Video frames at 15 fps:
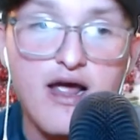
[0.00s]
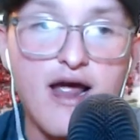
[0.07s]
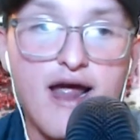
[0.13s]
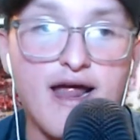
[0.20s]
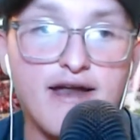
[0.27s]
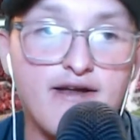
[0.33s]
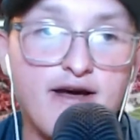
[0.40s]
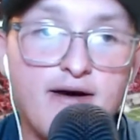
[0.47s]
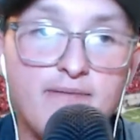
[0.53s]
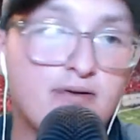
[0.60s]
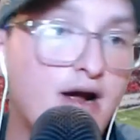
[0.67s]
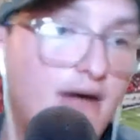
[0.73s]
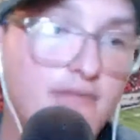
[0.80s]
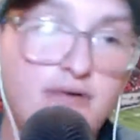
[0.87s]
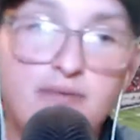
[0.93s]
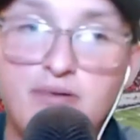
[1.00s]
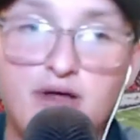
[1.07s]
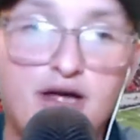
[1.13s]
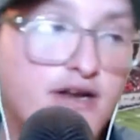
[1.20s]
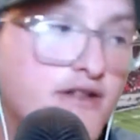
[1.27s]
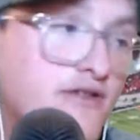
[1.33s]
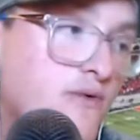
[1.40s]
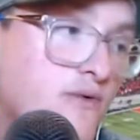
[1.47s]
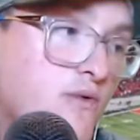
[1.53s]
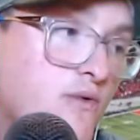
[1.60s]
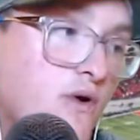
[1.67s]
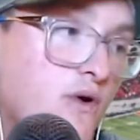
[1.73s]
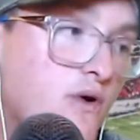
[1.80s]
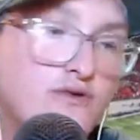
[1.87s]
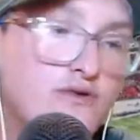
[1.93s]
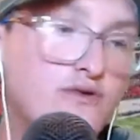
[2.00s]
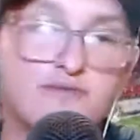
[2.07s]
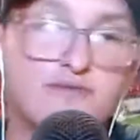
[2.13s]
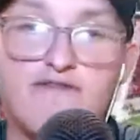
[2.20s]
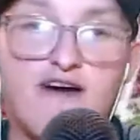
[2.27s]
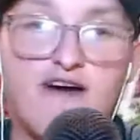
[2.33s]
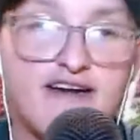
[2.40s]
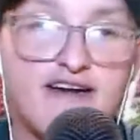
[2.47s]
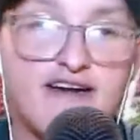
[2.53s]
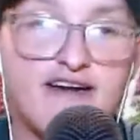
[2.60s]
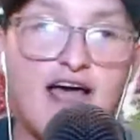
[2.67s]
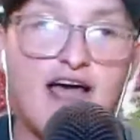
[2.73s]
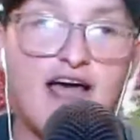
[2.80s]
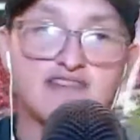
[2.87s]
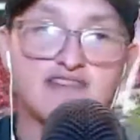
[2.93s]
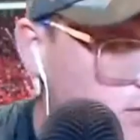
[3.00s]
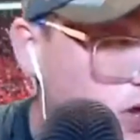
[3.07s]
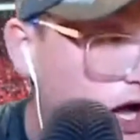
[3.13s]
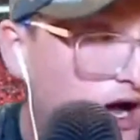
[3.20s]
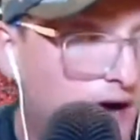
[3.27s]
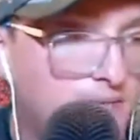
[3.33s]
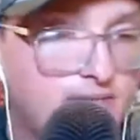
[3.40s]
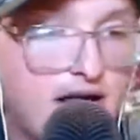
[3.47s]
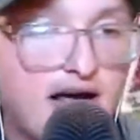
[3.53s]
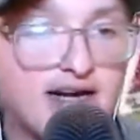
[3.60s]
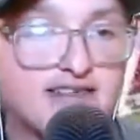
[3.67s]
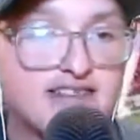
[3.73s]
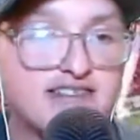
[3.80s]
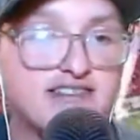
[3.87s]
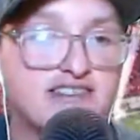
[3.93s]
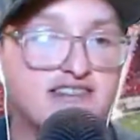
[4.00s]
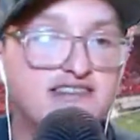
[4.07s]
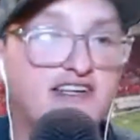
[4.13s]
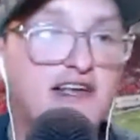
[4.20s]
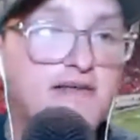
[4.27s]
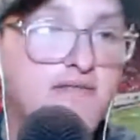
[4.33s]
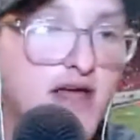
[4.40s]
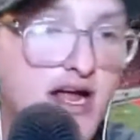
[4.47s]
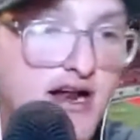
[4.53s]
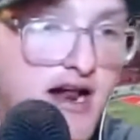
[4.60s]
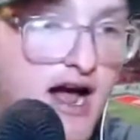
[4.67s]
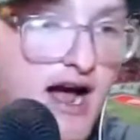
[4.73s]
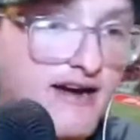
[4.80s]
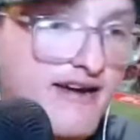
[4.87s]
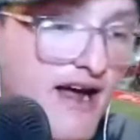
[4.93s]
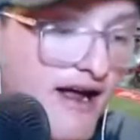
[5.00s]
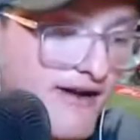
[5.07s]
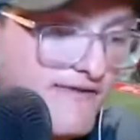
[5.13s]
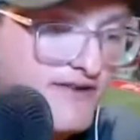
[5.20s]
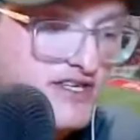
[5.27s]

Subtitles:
end up probably playing in the Rose Bowl if I had to guess. Up next is a team that I kind of